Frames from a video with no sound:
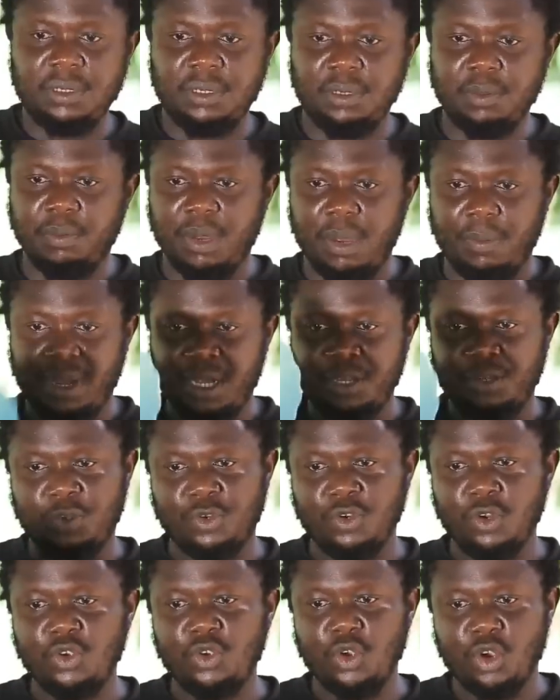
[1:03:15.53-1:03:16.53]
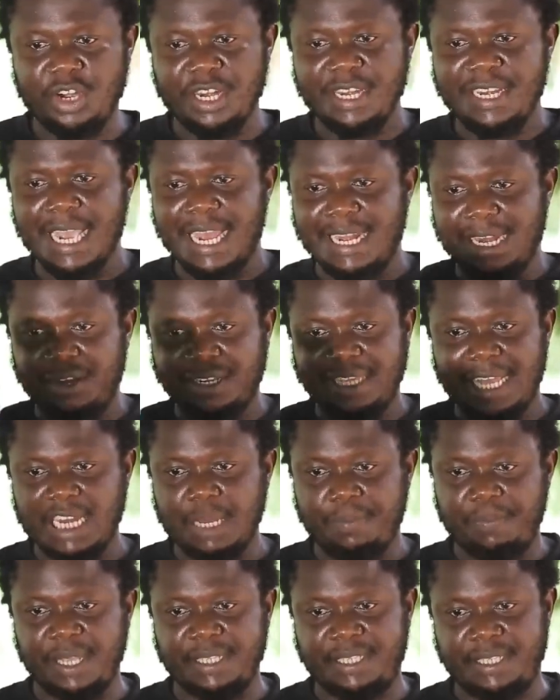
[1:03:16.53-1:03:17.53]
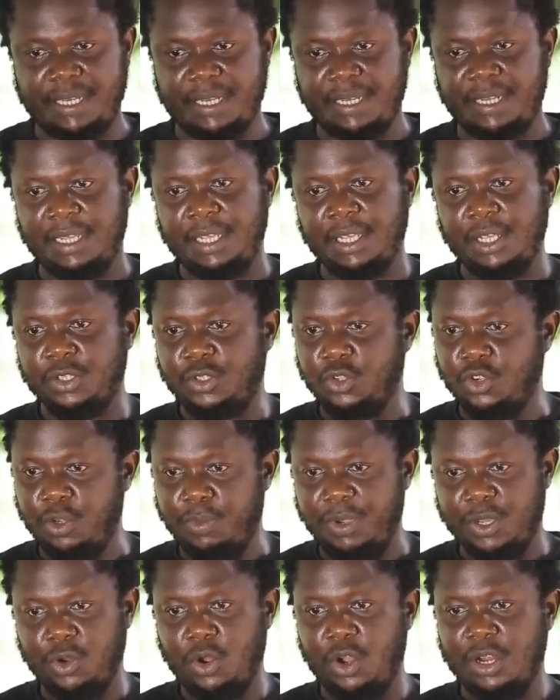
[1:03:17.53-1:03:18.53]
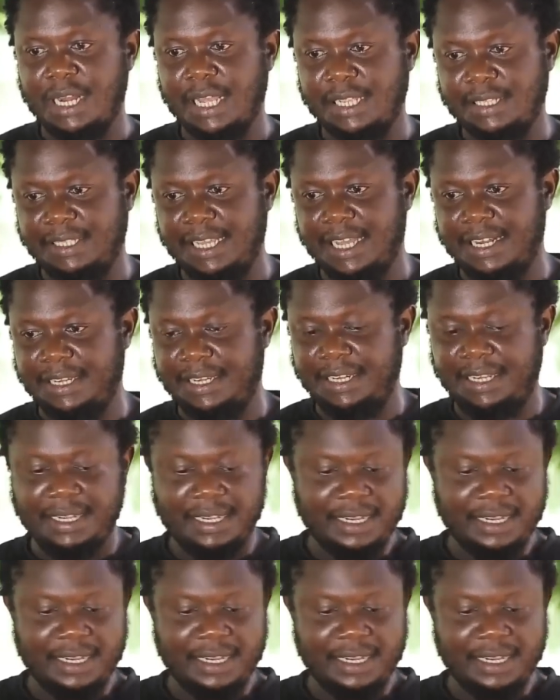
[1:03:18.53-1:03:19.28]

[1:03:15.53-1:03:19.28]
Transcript: Mama, you know you're already an elderly person, so you may not understand.